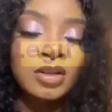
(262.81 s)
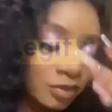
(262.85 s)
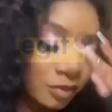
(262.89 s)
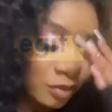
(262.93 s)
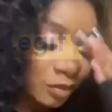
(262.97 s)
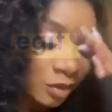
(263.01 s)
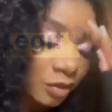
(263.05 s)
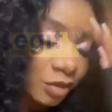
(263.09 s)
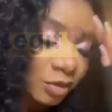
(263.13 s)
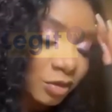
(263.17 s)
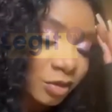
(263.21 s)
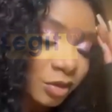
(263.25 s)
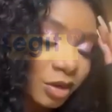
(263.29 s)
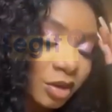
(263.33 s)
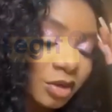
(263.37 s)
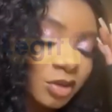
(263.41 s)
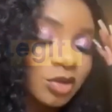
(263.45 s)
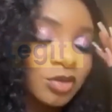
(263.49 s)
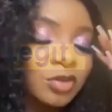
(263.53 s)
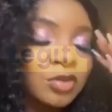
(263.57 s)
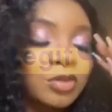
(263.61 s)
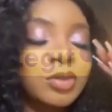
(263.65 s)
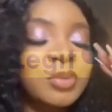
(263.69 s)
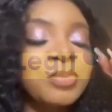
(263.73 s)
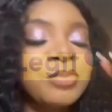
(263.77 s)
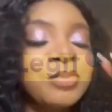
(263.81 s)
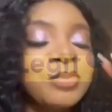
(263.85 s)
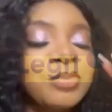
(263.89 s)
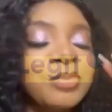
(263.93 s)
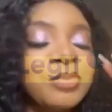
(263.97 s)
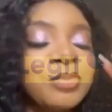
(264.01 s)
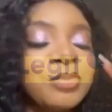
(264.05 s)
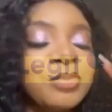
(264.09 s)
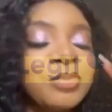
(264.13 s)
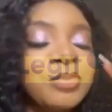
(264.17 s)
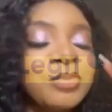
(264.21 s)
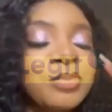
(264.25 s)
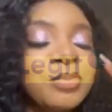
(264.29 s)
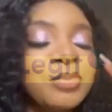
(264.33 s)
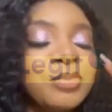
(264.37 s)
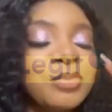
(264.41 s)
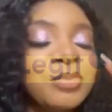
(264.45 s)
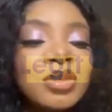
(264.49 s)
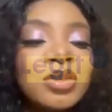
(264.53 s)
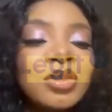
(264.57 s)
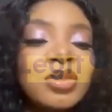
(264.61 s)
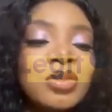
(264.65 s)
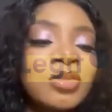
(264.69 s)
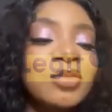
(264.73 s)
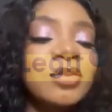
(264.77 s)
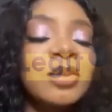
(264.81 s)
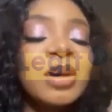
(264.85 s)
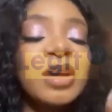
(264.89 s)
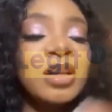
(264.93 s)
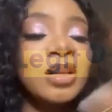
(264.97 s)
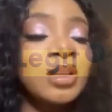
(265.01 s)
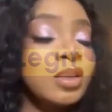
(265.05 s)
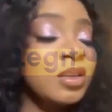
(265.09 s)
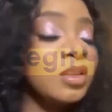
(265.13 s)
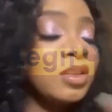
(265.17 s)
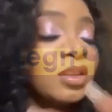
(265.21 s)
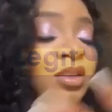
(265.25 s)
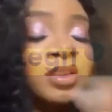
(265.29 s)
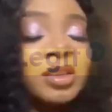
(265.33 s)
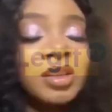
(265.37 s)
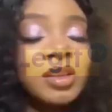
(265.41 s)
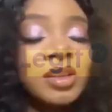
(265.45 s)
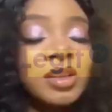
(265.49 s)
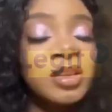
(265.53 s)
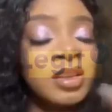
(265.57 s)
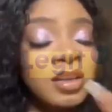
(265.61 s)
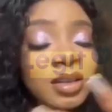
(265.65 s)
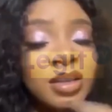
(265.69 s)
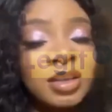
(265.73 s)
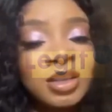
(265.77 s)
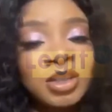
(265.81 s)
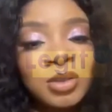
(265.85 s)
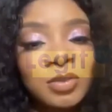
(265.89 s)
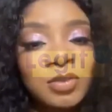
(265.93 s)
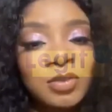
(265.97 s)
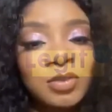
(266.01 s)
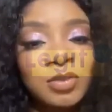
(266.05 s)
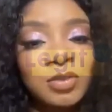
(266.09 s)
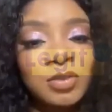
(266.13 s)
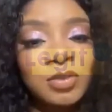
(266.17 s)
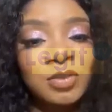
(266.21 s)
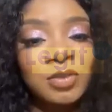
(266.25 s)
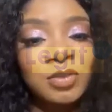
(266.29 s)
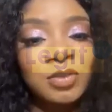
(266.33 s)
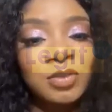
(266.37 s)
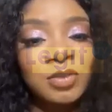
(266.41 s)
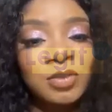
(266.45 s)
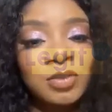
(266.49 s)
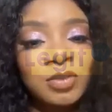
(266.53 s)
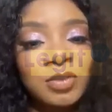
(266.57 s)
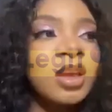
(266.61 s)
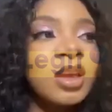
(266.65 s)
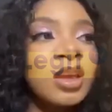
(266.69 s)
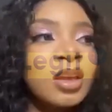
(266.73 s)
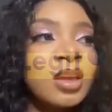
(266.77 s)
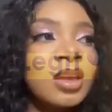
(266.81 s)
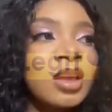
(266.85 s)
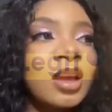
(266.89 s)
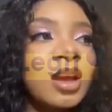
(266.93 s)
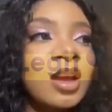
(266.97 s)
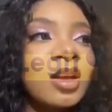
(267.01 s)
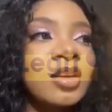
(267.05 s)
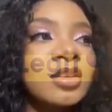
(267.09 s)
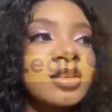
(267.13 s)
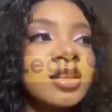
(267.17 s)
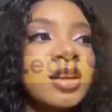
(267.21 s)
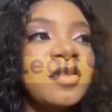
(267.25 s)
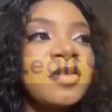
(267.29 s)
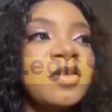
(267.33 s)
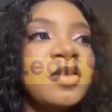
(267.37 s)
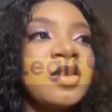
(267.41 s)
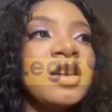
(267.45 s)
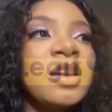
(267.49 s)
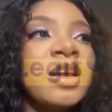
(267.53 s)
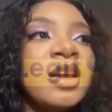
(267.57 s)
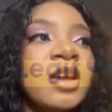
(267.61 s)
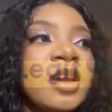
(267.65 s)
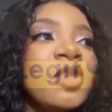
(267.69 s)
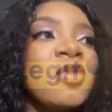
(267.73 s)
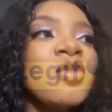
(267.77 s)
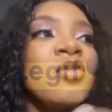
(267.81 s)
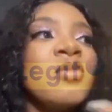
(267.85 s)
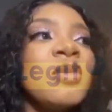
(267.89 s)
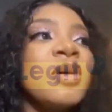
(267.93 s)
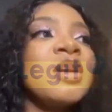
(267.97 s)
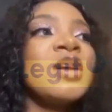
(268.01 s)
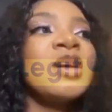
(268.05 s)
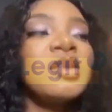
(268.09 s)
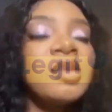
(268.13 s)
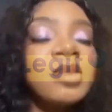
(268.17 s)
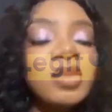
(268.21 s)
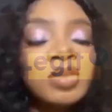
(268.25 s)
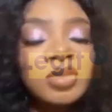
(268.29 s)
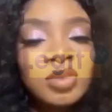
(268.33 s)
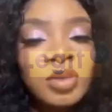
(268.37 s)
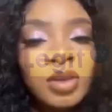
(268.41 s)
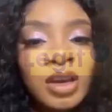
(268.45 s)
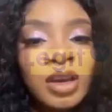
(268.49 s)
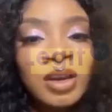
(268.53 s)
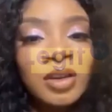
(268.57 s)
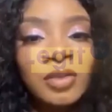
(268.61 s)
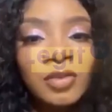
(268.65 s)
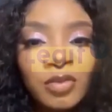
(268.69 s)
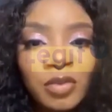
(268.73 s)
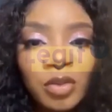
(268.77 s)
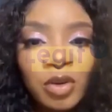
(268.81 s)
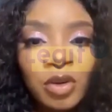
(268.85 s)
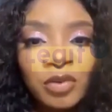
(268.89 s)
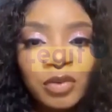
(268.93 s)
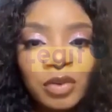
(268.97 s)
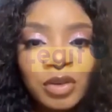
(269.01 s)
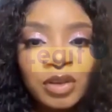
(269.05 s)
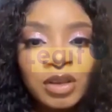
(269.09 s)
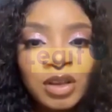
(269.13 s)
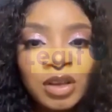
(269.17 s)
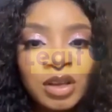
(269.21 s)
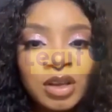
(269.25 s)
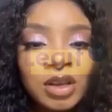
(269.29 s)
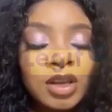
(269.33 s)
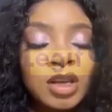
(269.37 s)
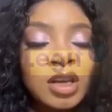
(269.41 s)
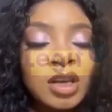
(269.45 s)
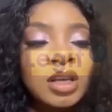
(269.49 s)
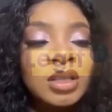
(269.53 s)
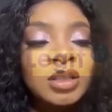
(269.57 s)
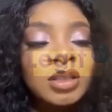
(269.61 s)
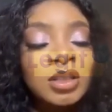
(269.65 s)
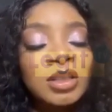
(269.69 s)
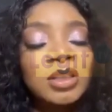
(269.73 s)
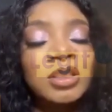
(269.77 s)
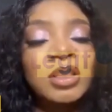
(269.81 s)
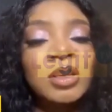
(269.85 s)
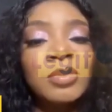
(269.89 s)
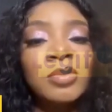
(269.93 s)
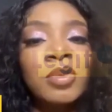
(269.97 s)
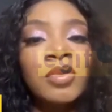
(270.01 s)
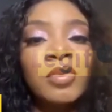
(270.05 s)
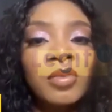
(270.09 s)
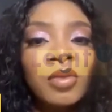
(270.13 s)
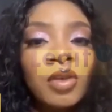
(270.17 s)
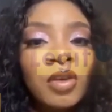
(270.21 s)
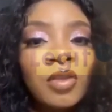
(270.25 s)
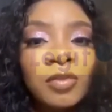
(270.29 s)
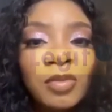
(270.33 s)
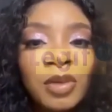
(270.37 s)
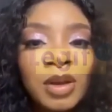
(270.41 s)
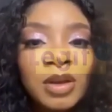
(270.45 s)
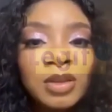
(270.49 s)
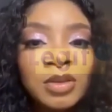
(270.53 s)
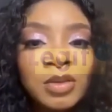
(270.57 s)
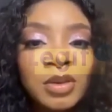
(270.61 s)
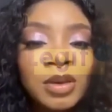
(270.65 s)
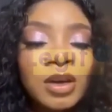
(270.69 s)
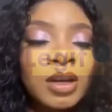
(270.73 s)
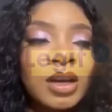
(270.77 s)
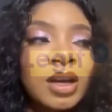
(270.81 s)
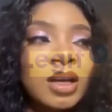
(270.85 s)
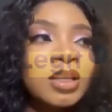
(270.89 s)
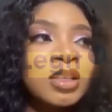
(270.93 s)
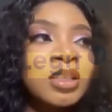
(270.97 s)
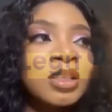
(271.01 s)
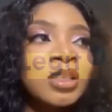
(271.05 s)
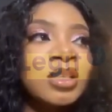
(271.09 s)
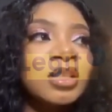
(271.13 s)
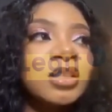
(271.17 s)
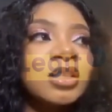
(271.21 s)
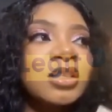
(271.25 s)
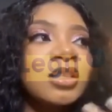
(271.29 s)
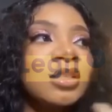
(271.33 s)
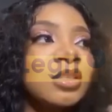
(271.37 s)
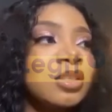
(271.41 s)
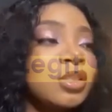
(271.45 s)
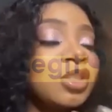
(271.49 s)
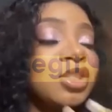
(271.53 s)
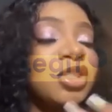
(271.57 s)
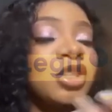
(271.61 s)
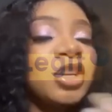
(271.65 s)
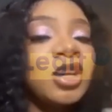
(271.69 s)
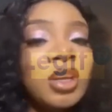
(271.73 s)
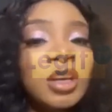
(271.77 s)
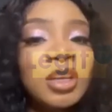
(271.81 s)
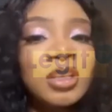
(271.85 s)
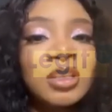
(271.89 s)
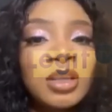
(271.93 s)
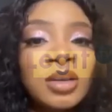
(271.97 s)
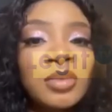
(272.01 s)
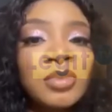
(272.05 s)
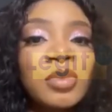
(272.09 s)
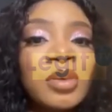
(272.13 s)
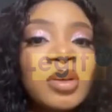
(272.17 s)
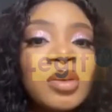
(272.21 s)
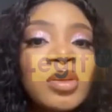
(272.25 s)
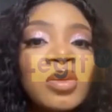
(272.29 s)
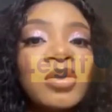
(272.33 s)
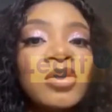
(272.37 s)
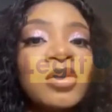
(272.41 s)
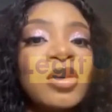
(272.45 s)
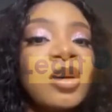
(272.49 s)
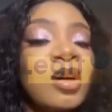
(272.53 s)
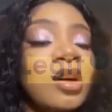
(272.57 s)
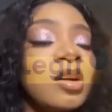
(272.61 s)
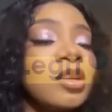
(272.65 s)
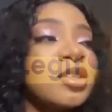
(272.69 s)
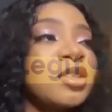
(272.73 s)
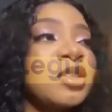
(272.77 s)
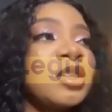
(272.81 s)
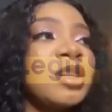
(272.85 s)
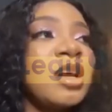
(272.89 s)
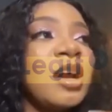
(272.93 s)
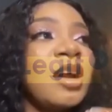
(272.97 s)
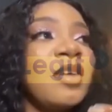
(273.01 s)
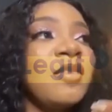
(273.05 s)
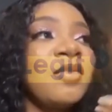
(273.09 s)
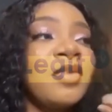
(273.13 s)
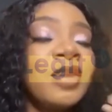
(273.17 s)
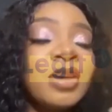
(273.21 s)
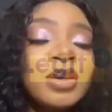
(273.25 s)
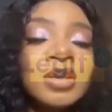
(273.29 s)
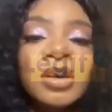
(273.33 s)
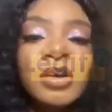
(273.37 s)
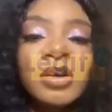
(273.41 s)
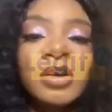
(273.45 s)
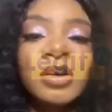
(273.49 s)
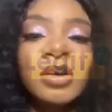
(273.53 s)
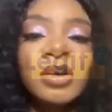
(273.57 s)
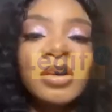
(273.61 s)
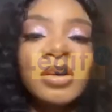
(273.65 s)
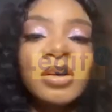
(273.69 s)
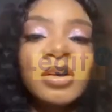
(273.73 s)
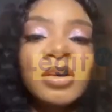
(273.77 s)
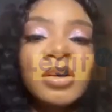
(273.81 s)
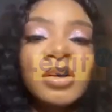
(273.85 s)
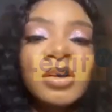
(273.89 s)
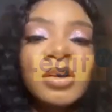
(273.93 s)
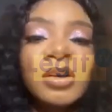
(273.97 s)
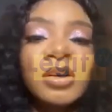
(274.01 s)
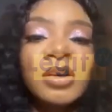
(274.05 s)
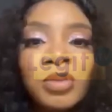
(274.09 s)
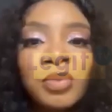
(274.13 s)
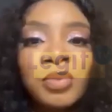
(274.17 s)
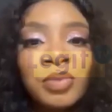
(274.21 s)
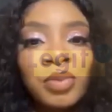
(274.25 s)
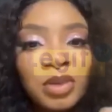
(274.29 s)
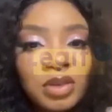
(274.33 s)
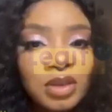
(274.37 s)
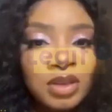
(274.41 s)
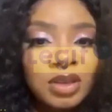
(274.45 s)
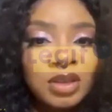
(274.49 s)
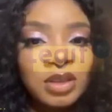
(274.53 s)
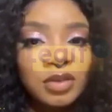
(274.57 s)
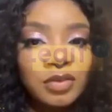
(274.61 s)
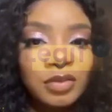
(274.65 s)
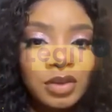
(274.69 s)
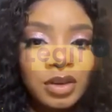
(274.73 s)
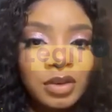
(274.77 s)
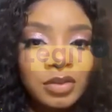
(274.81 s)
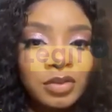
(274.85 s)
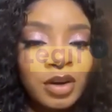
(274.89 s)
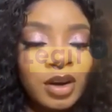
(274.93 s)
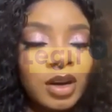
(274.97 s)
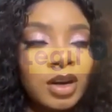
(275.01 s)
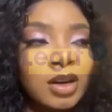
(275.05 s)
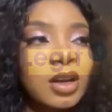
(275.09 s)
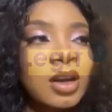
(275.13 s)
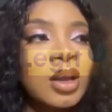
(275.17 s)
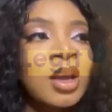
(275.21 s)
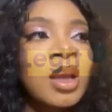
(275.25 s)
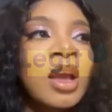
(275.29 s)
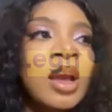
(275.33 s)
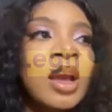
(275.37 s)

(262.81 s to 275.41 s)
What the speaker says: I've always wanted to be there to execute my leadership skills. Yeah, because I feel like a woman can also get involved in the system of government. We can actually change and we can actually affect our country positively, right?